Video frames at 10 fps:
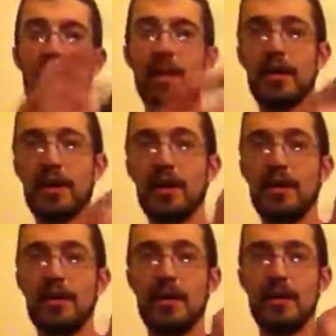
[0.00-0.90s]
Then
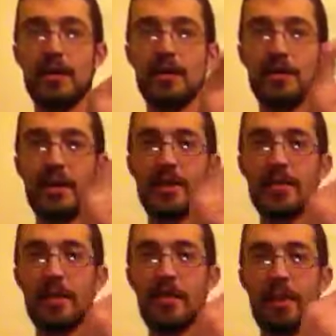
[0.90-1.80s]
take it
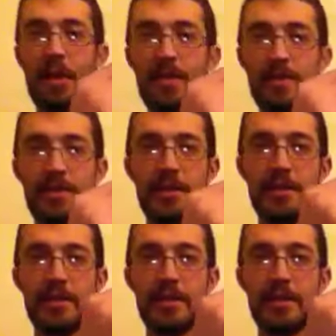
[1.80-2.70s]
from the bottom.
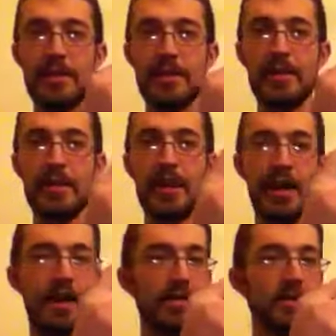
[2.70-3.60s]

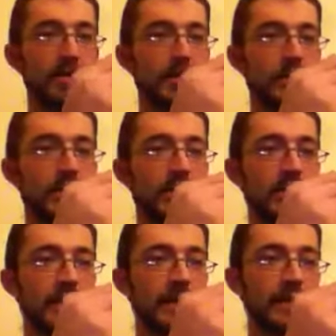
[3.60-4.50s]
I always roll it
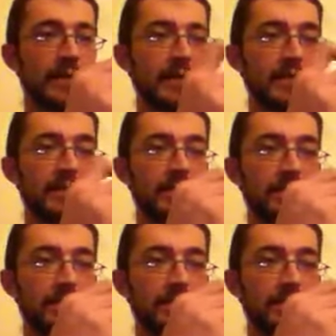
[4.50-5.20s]
up like this,